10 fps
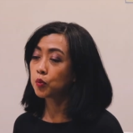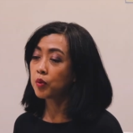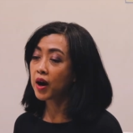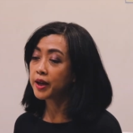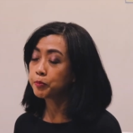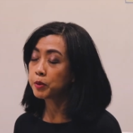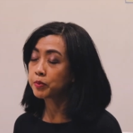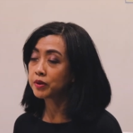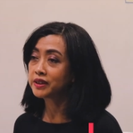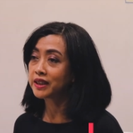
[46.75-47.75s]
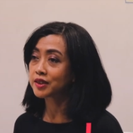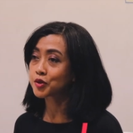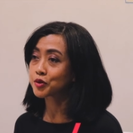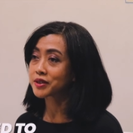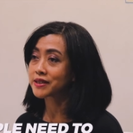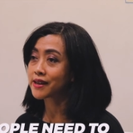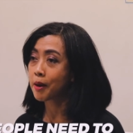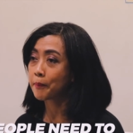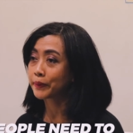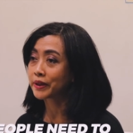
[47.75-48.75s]
Why people needs to see
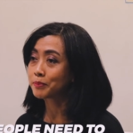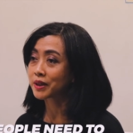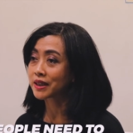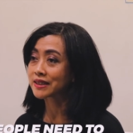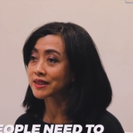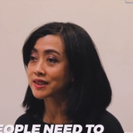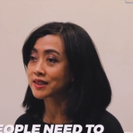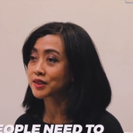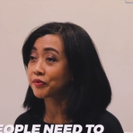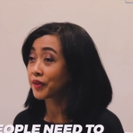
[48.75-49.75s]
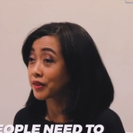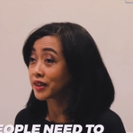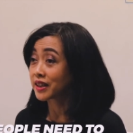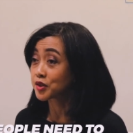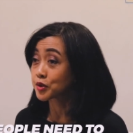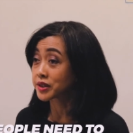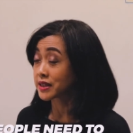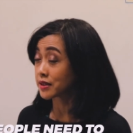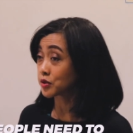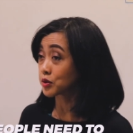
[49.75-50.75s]
company because this is a very
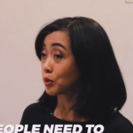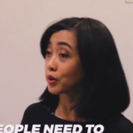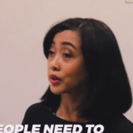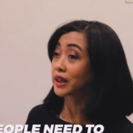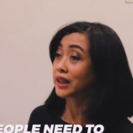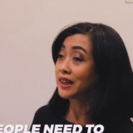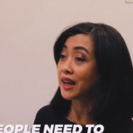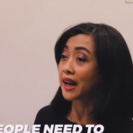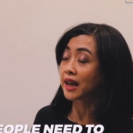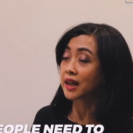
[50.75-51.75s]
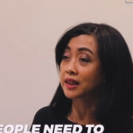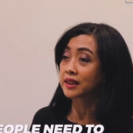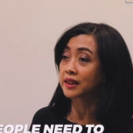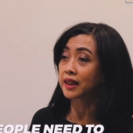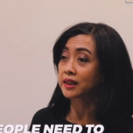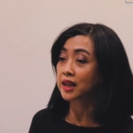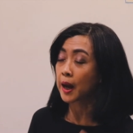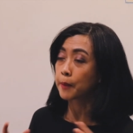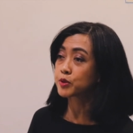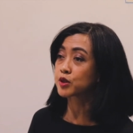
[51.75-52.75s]
interesting story and it
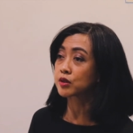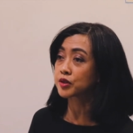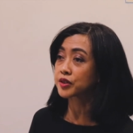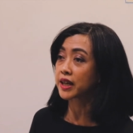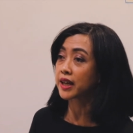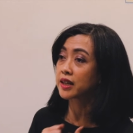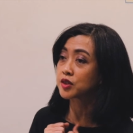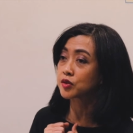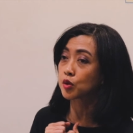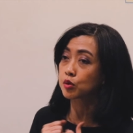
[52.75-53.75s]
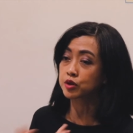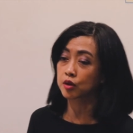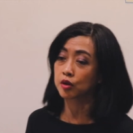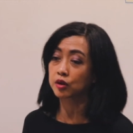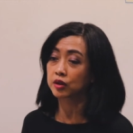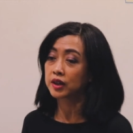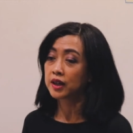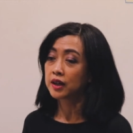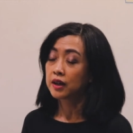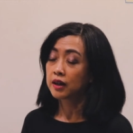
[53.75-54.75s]
captures a social
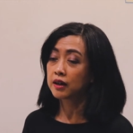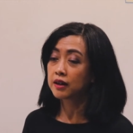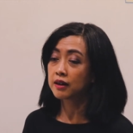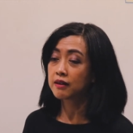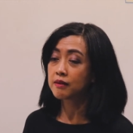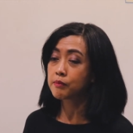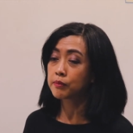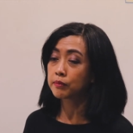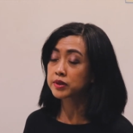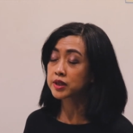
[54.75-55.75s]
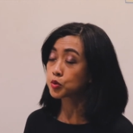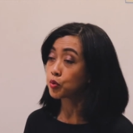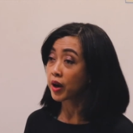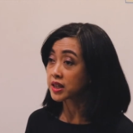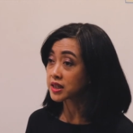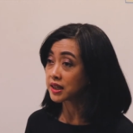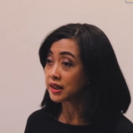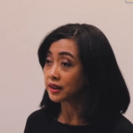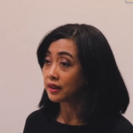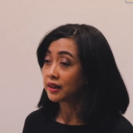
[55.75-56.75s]
um, situation